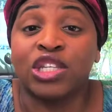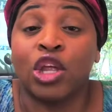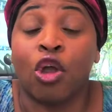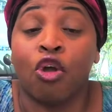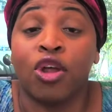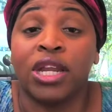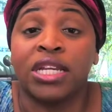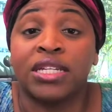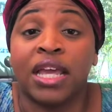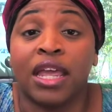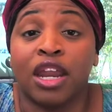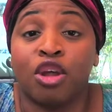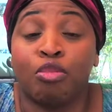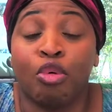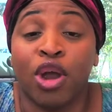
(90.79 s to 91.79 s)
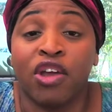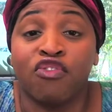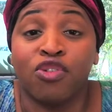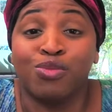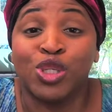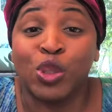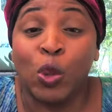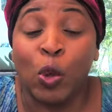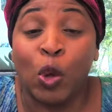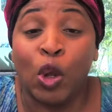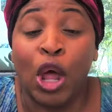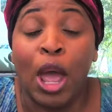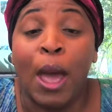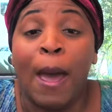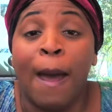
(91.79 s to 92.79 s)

currently taking a break from school,